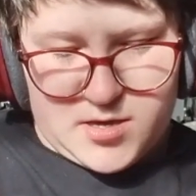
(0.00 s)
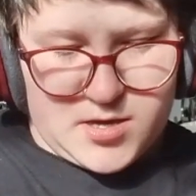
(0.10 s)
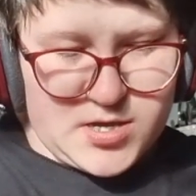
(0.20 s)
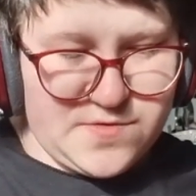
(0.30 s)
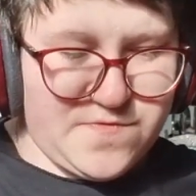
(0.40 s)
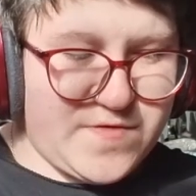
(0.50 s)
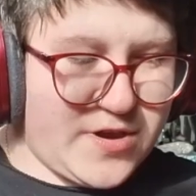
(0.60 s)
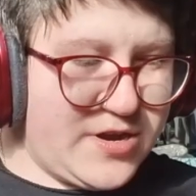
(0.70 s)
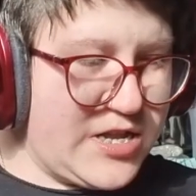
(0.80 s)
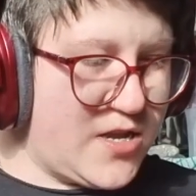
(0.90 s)
Some
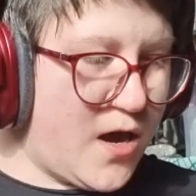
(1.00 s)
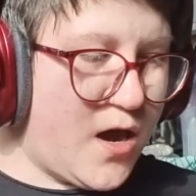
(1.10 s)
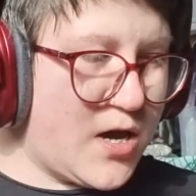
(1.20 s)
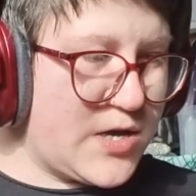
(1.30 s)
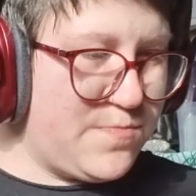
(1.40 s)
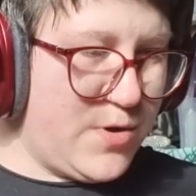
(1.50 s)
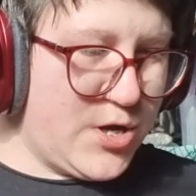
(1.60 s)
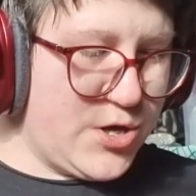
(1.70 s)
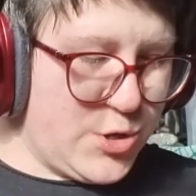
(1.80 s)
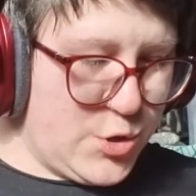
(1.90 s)
very dark
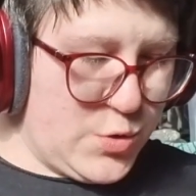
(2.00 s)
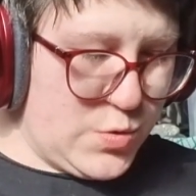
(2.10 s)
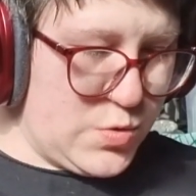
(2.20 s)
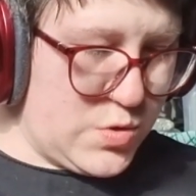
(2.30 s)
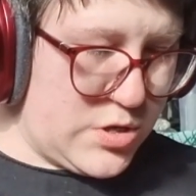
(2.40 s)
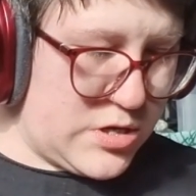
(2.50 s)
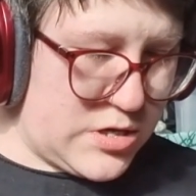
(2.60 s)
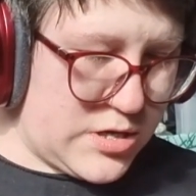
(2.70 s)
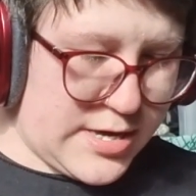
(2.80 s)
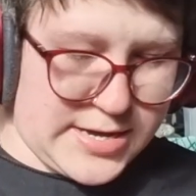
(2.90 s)
blue
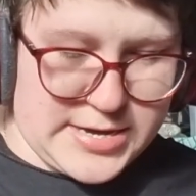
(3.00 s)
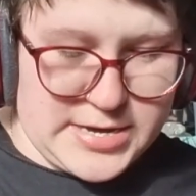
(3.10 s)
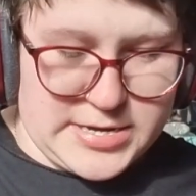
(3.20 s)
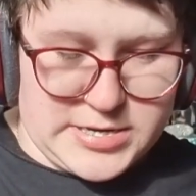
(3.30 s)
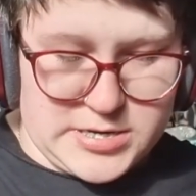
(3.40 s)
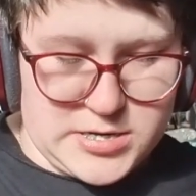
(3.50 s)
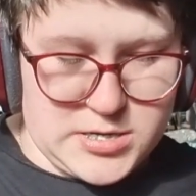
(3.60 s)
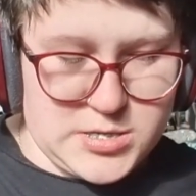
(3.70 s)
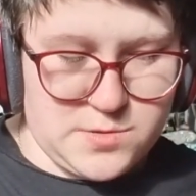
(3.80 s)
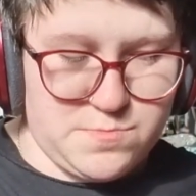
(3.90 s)
and
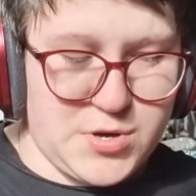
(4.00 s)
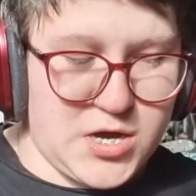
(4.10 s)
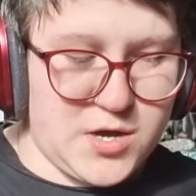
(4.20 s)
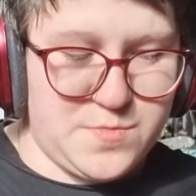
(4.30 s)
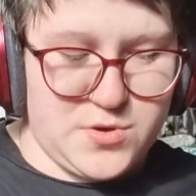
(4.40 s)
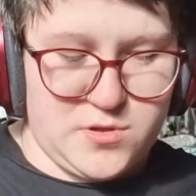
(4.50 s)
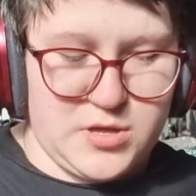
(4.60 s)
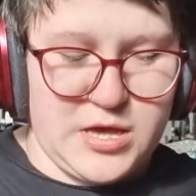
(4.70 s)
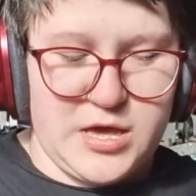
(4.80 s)
some purple.